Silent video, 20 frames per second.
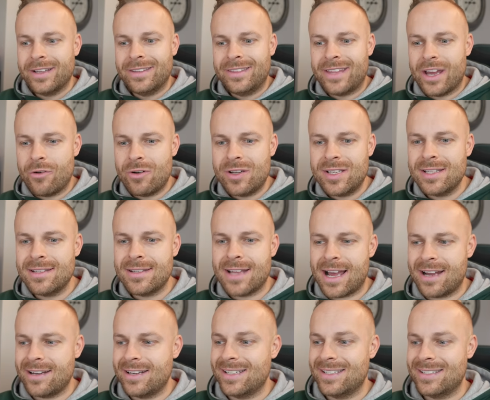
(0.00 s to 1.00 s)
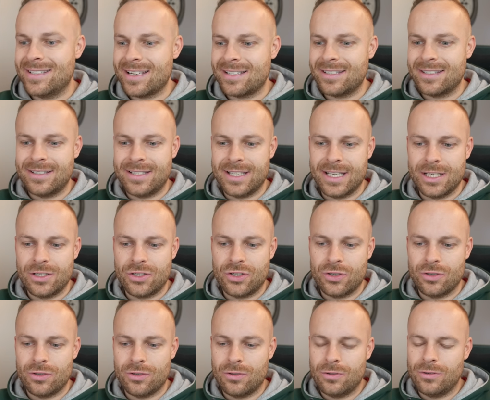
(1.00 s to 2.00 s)
There isn't that necessity
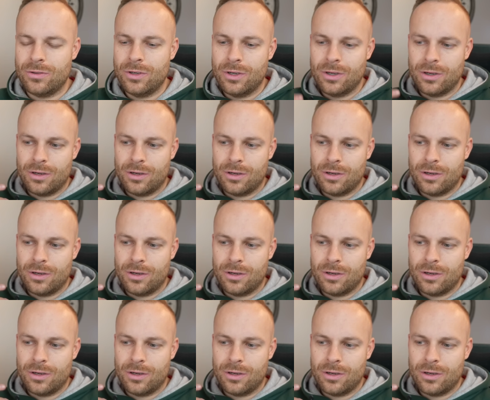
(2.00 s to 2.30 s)
to